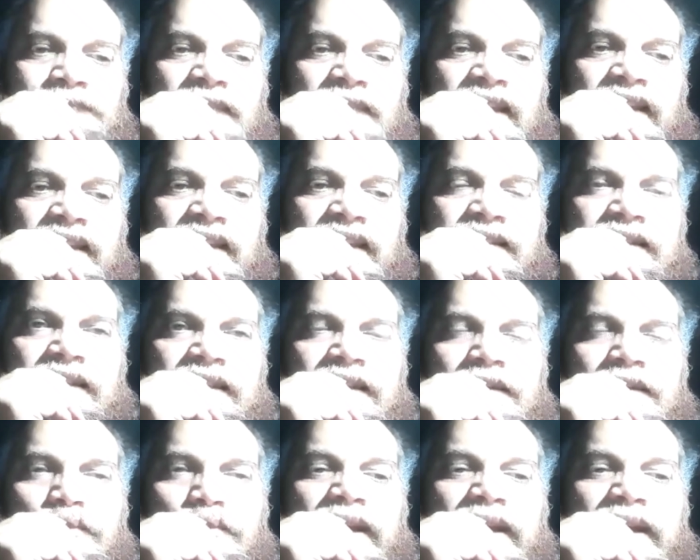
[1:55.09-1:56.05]
is
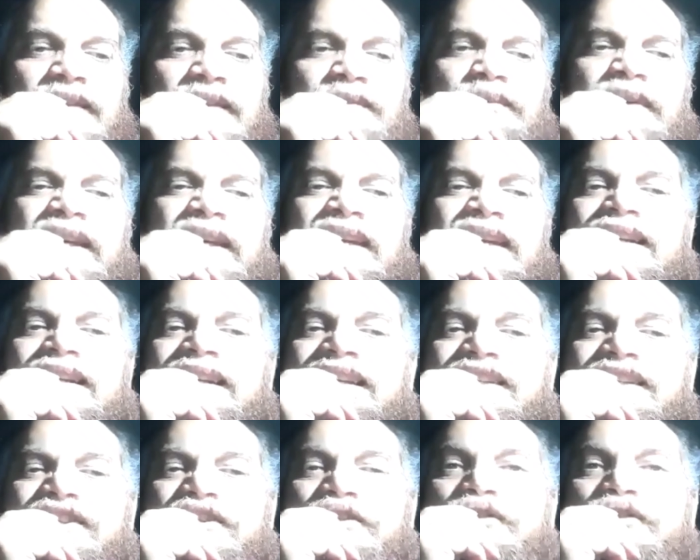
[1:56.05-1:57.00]
when we
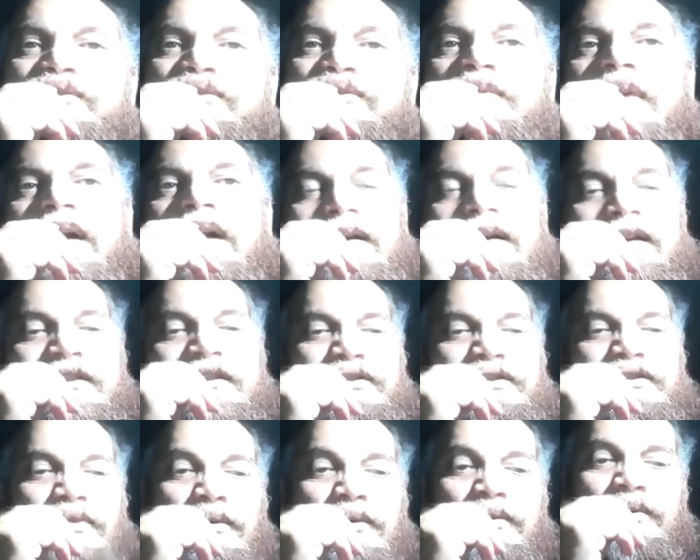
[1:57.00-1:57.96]
listen to our
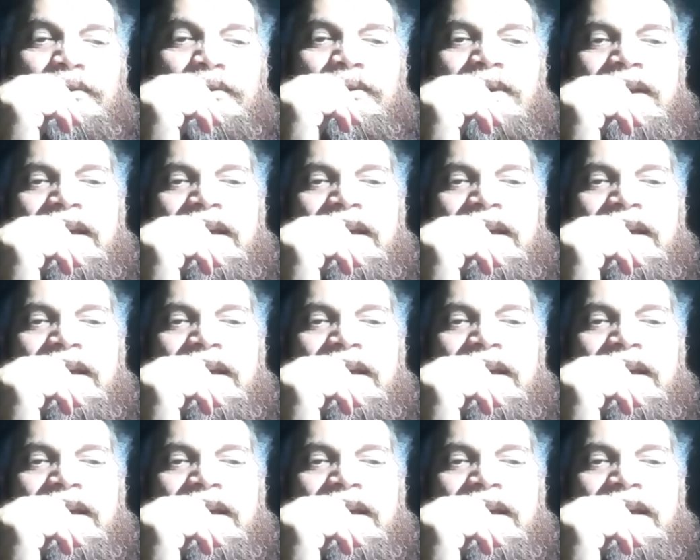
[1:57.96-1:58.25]
soul,